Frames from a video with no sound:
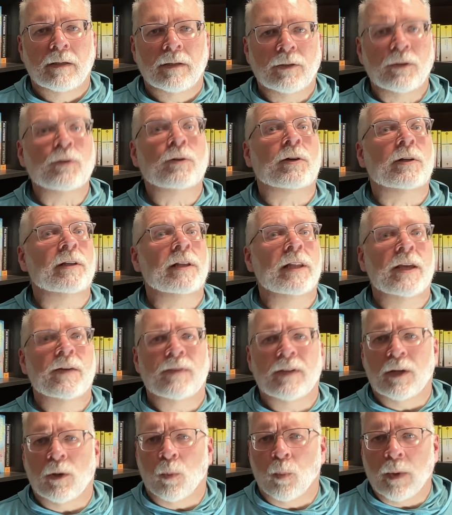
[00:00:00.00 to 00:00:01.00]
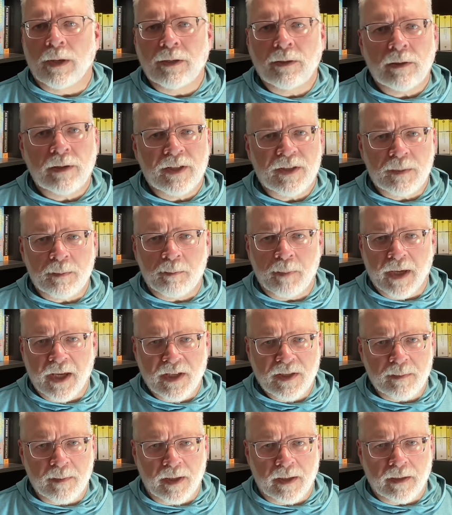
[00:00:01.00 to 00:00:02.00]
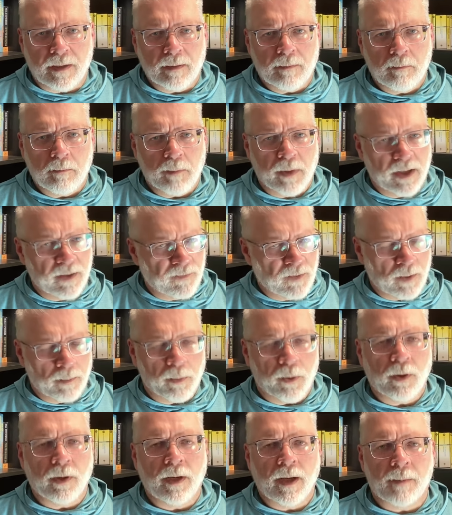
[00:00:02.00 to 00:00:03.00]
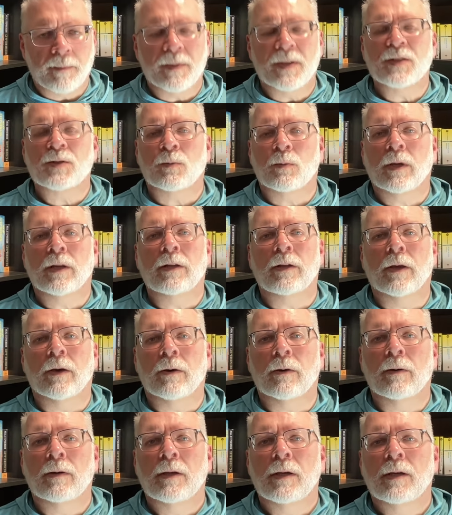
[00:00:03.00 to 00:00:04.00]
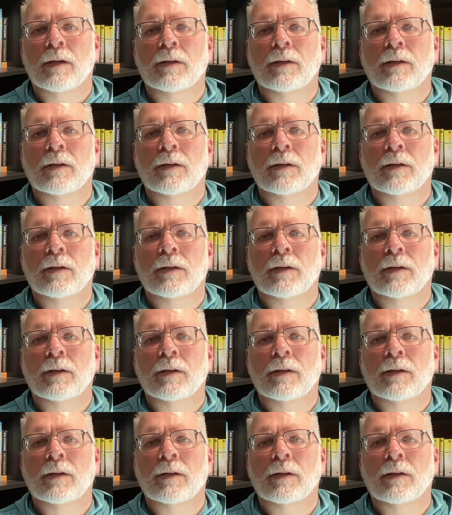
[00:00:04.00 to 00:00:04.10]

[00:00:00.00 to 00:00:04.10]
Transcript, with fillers: You could live in a windowless basement, but if you put up this window,